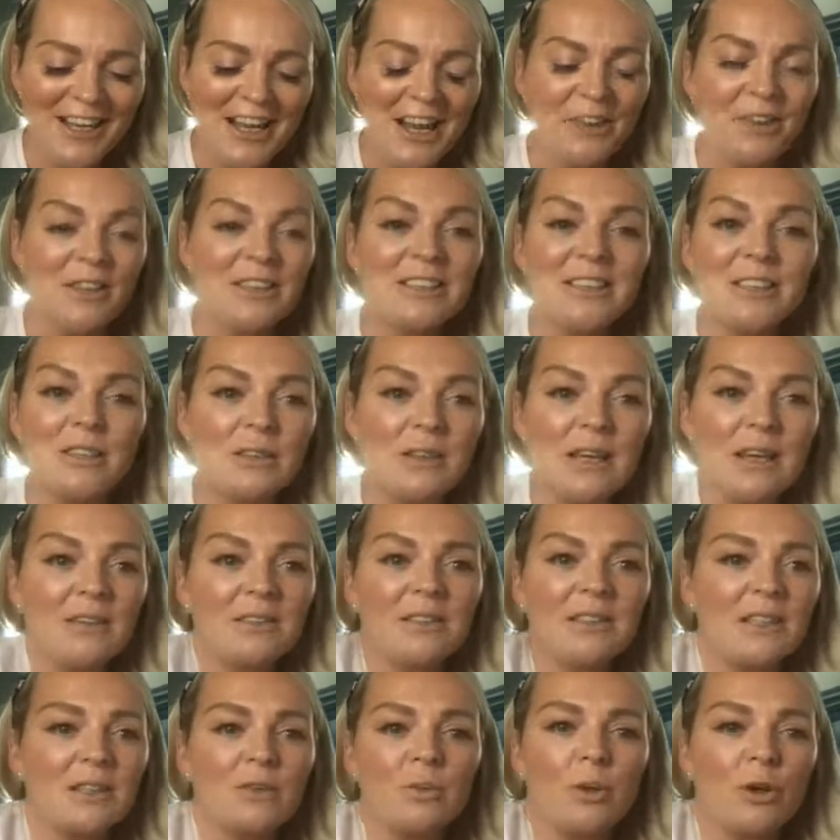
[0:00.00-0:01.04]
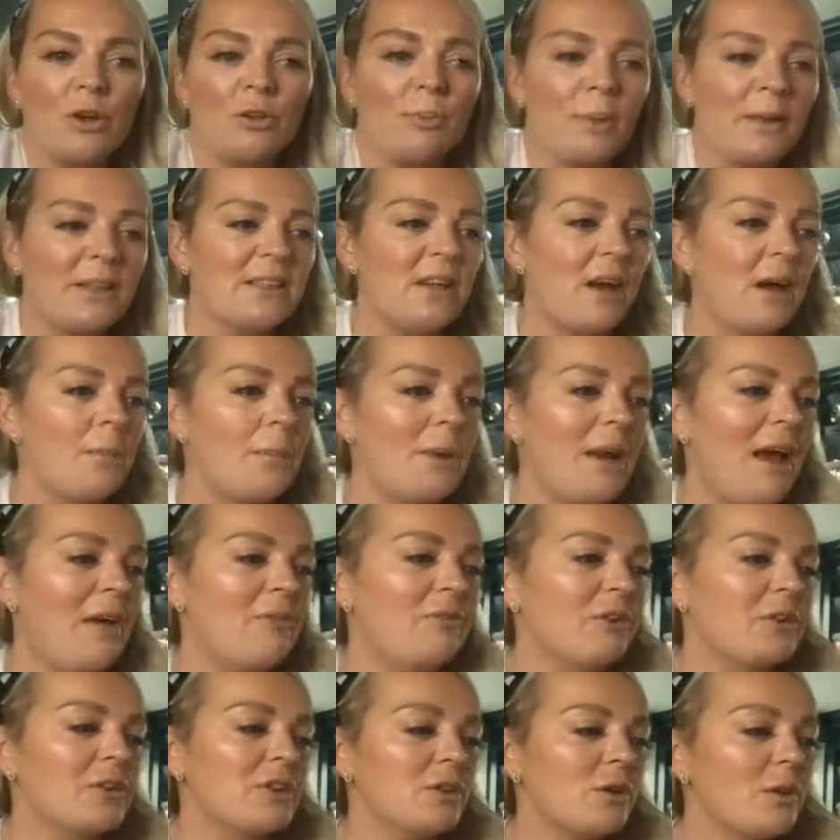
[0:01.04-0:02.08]
Is this worth my time and
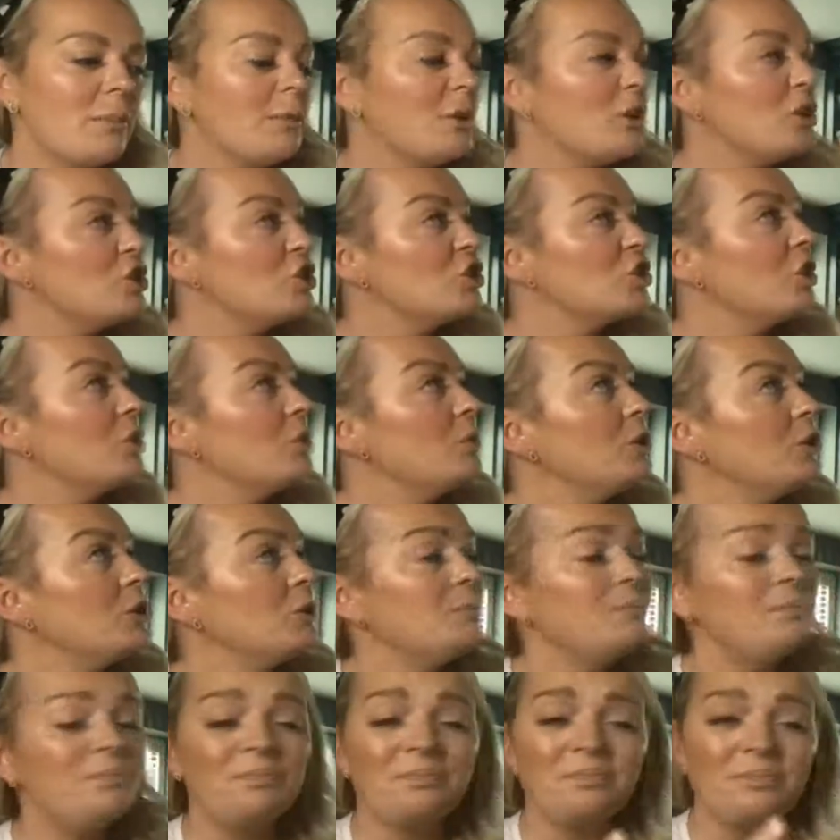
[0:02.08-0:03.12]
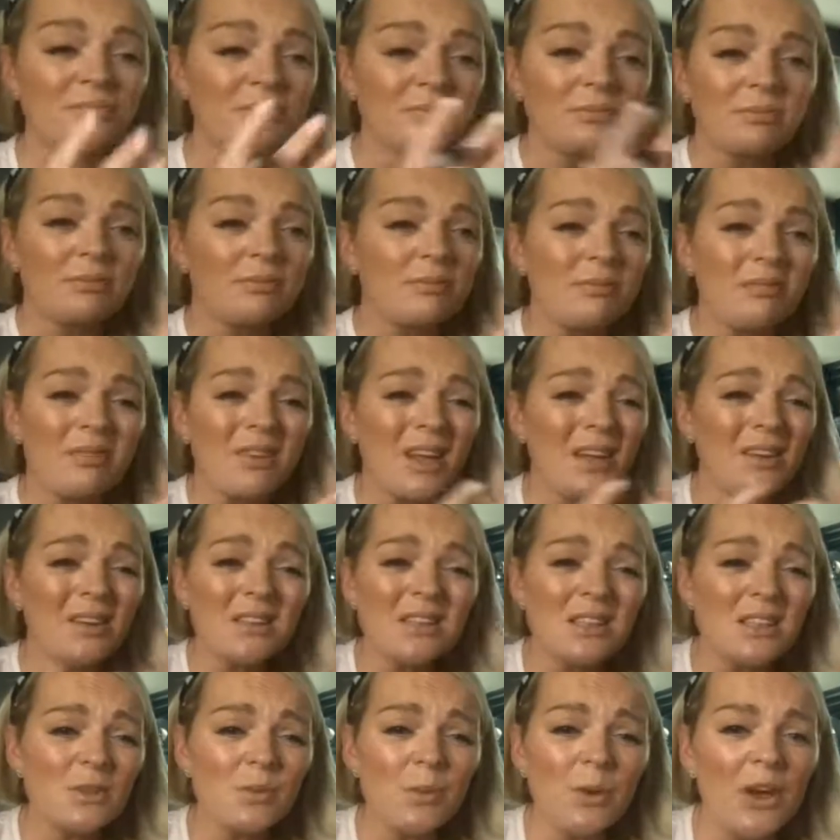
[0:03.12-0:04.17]
effort? So I'm going to show you. This
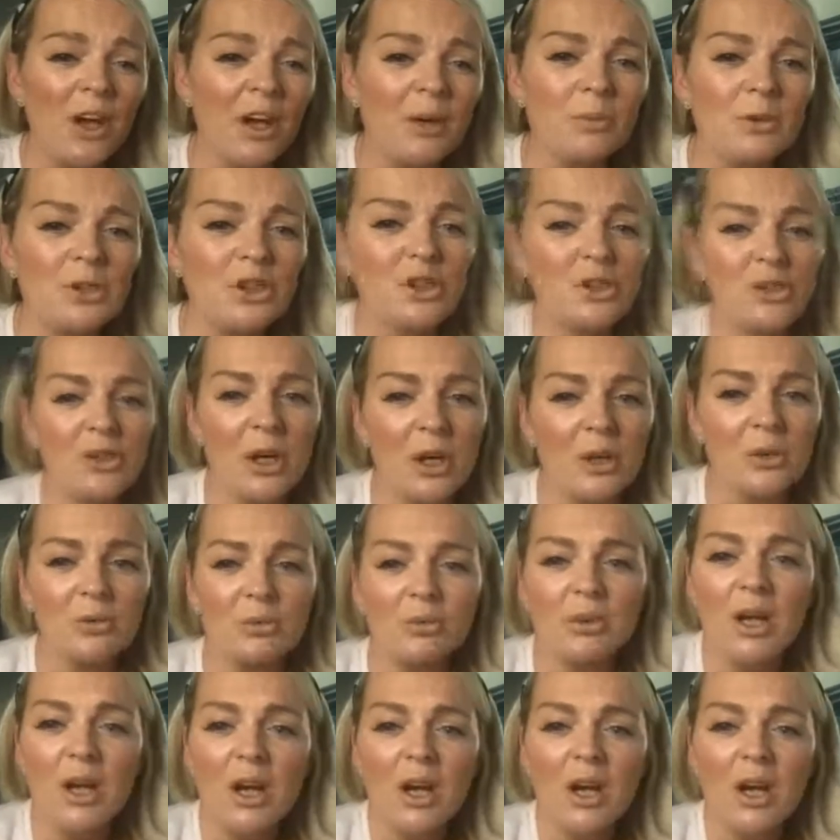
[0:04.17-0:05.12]
is what I was shown